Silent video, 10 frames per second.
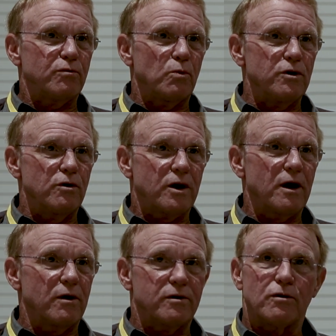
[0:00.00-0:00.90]
It's when your
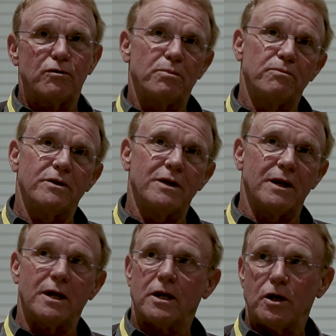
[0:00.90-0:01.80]
character is
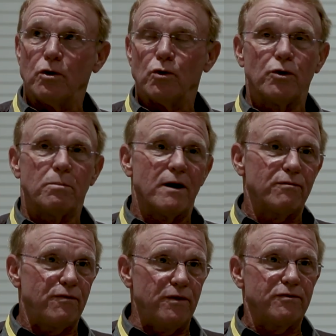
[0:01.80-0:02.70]
getting killed
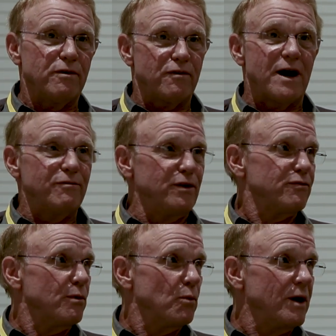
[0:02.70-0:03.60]
about 55
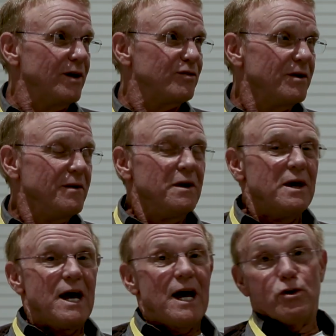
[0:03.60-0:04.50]
different ways.
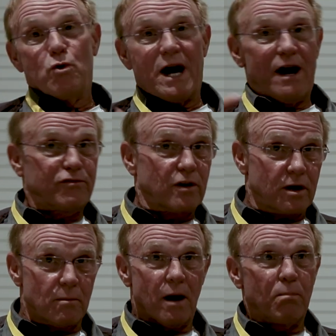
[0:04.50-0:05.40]
And you have to
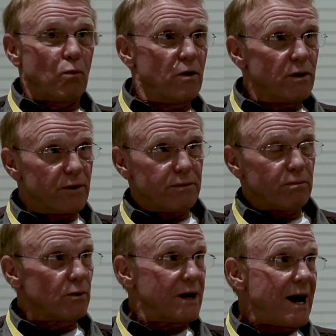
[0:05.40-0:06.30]
come up with
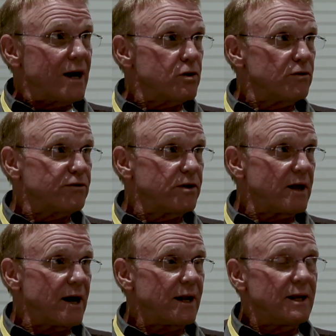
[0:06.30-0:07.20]
reactions to
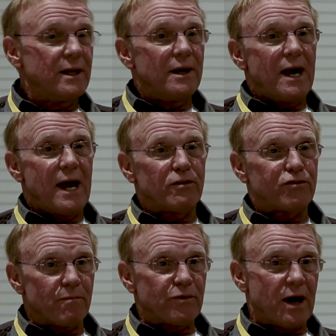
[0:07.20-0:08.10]
mm-hmm. that. And
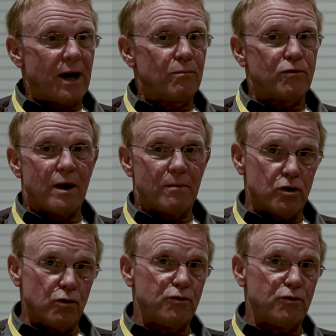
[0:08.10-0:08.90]
sometimes, I mean,